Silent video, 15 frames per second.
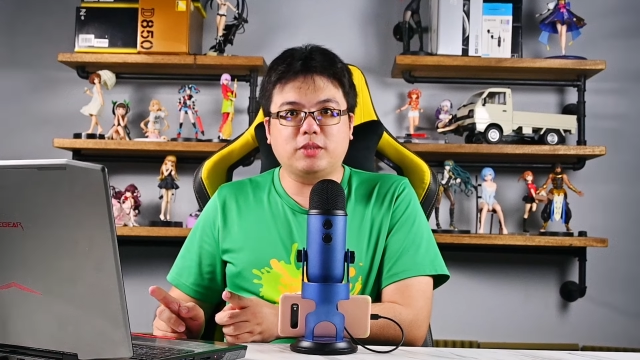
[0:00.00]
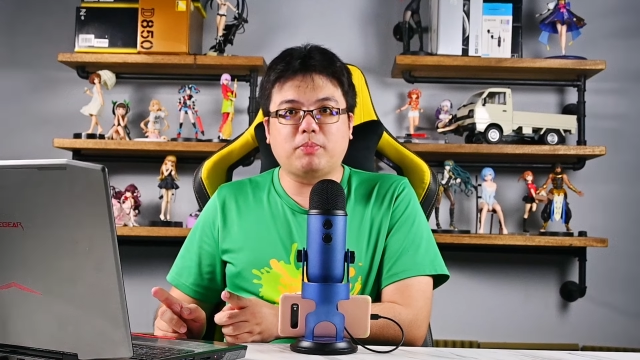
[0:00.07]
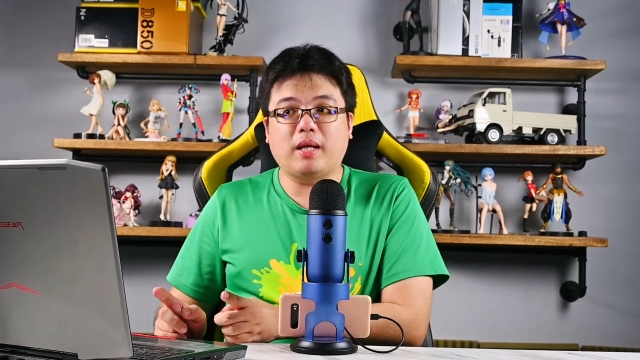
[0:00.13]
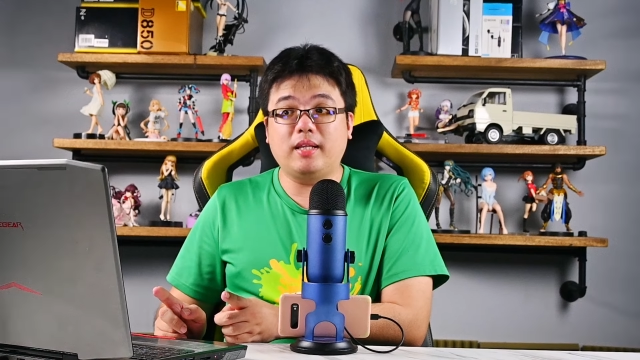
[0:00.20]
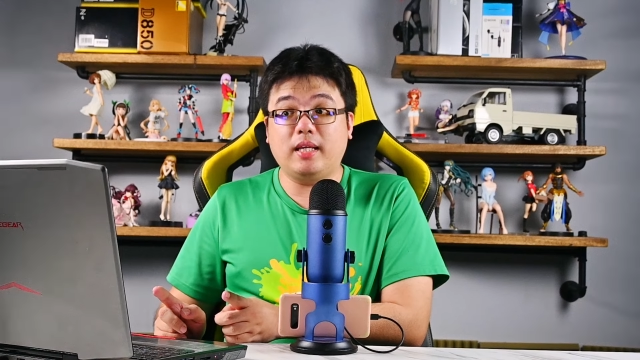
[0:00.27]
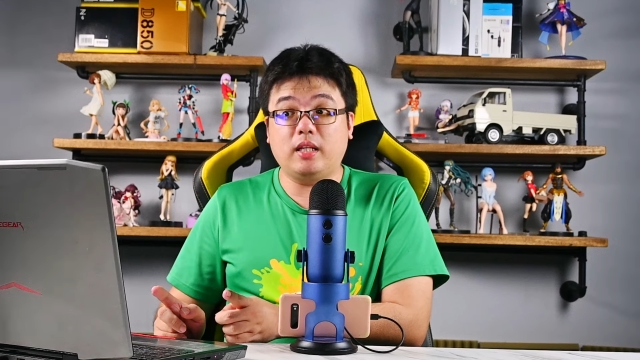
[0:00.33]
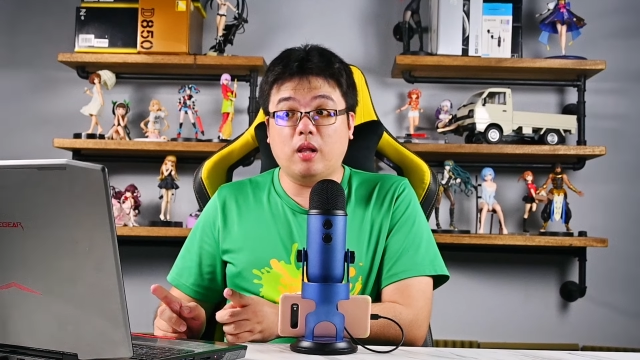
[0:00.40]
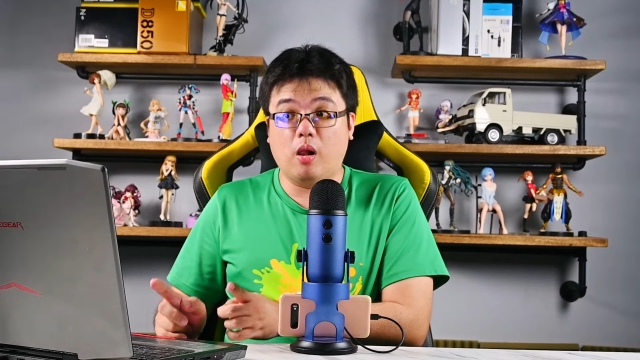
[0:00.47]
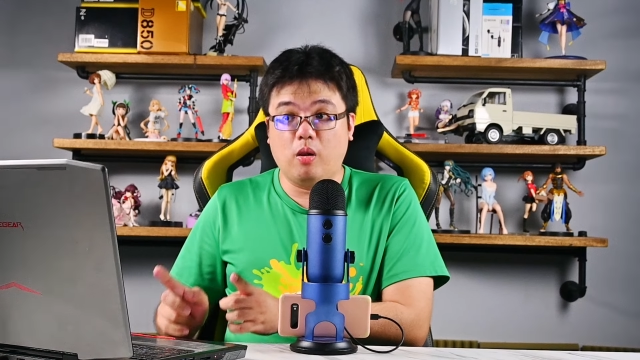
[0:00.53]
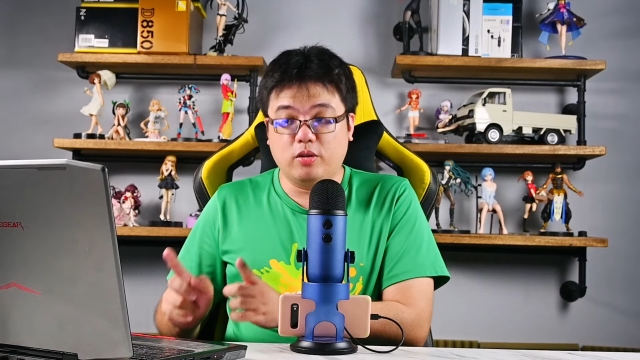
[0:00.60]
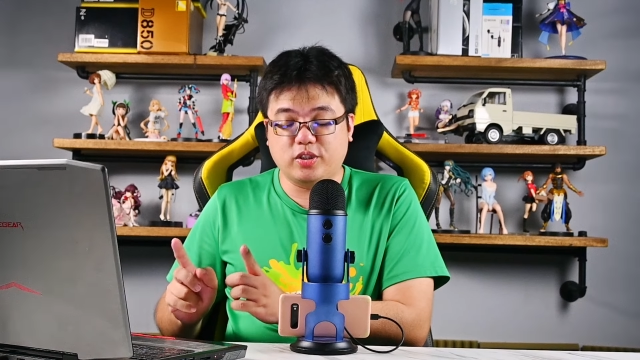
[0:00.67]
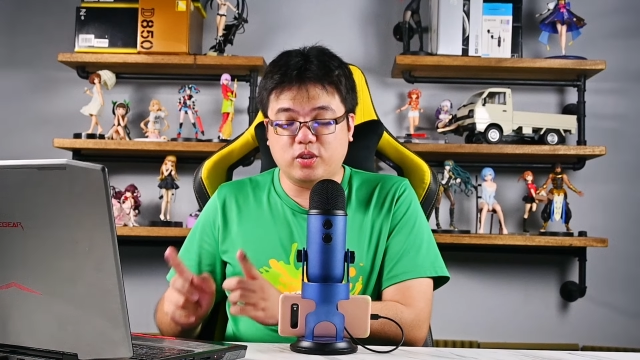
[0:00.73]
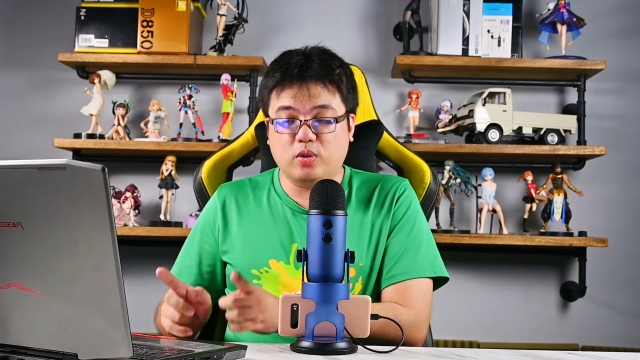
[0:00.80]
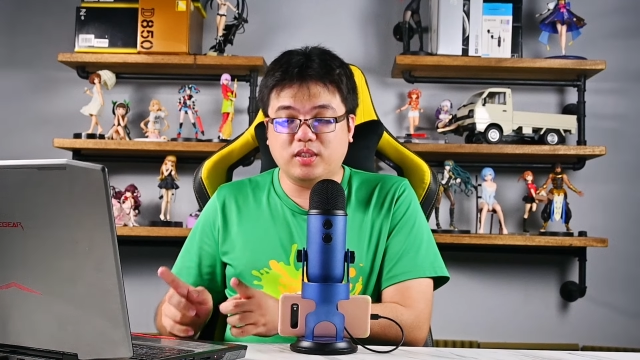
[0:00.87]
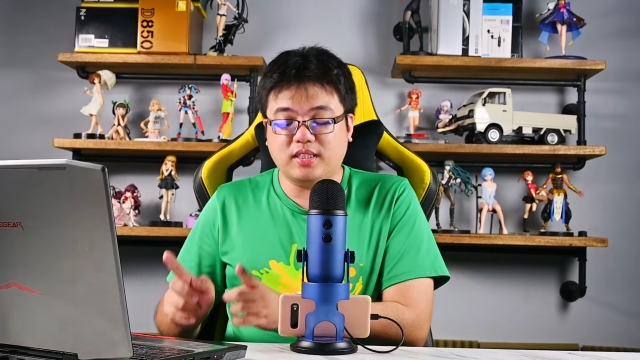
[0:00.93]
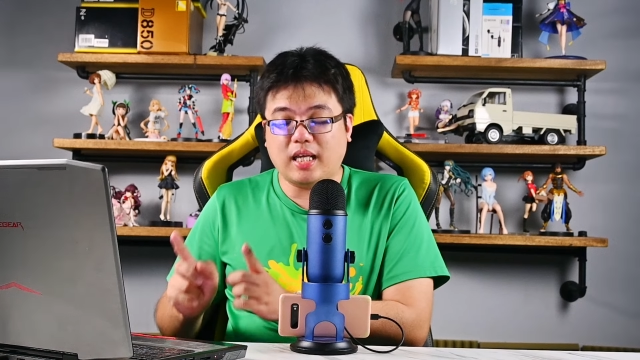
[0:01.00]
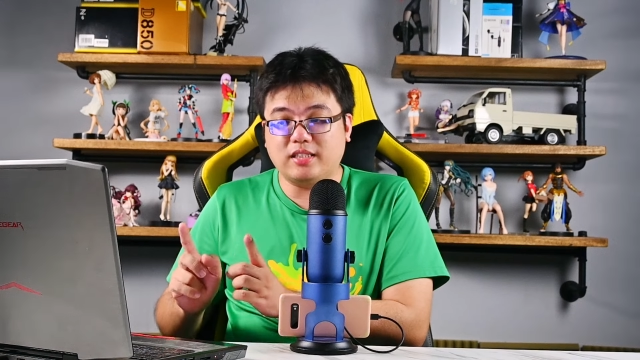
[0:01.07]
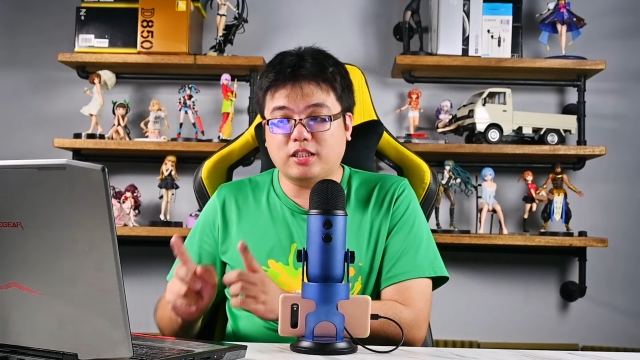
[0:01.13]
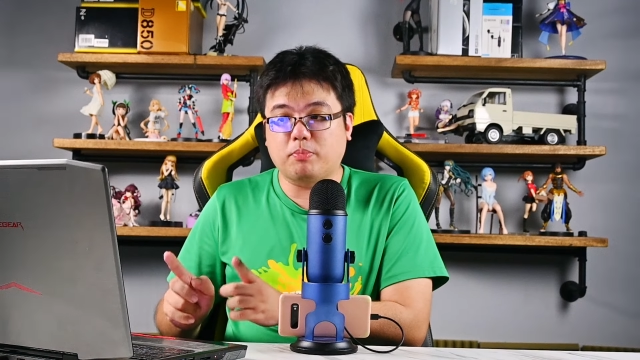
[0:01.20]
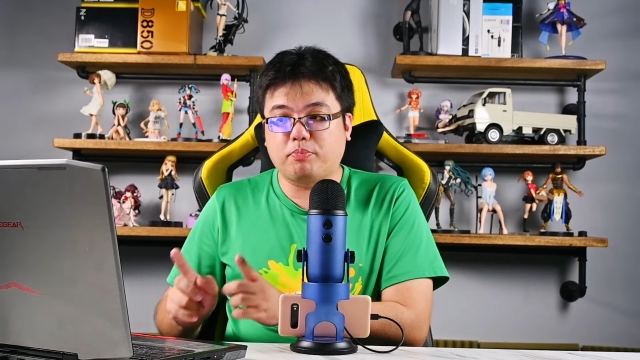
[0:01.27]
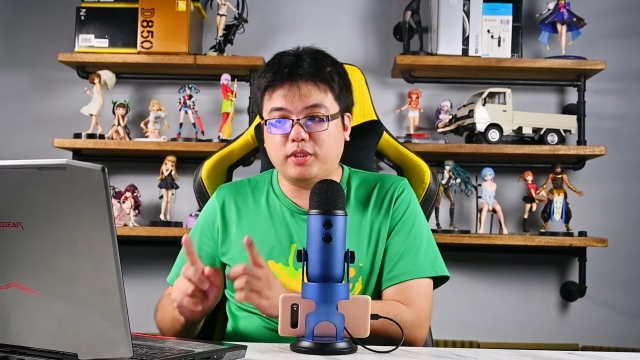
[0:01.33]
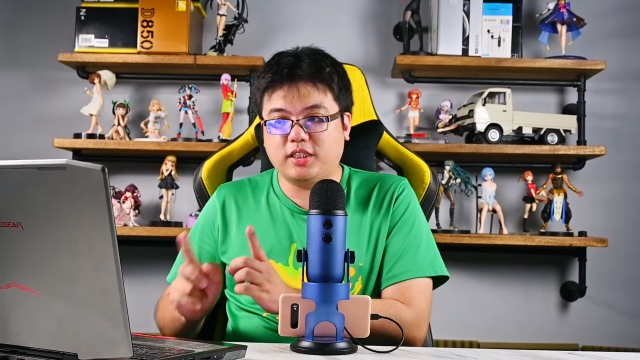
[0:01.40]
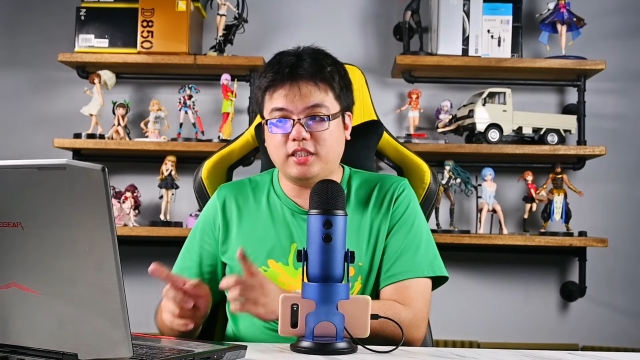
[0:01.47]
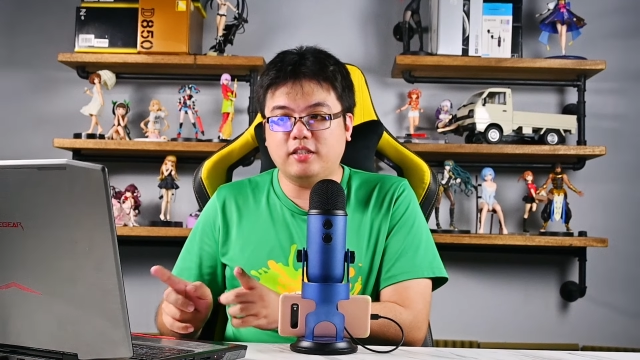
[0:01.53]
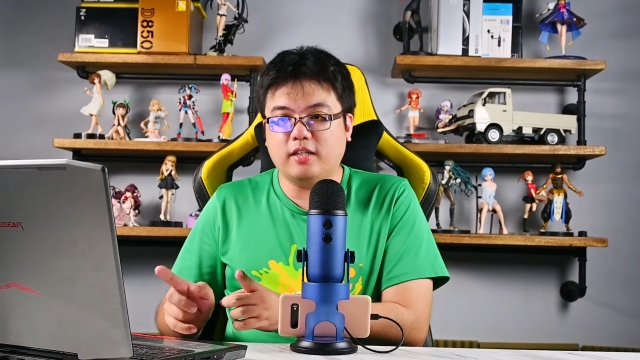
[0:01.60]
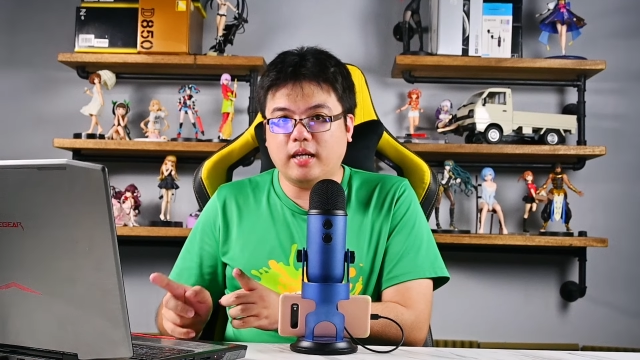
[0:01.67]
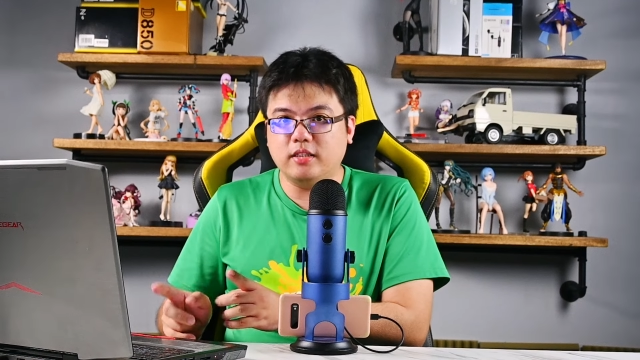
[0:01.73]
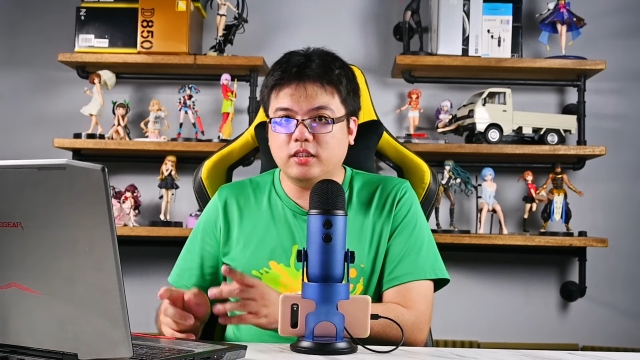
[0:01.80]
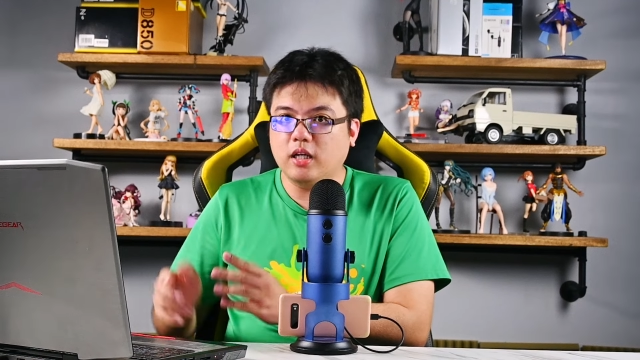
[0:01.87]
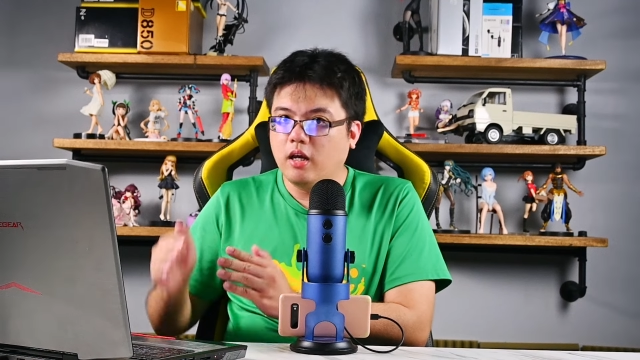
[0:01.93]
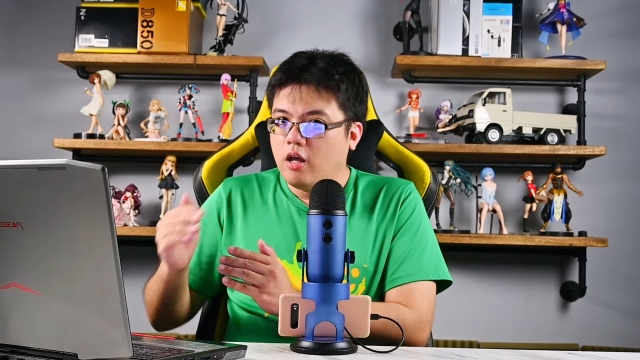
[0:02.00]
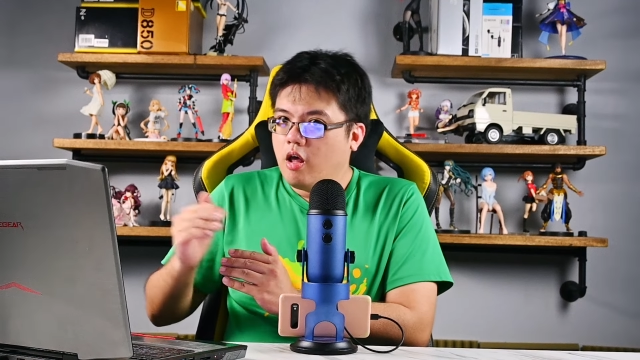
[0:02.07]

but it also sets a precedent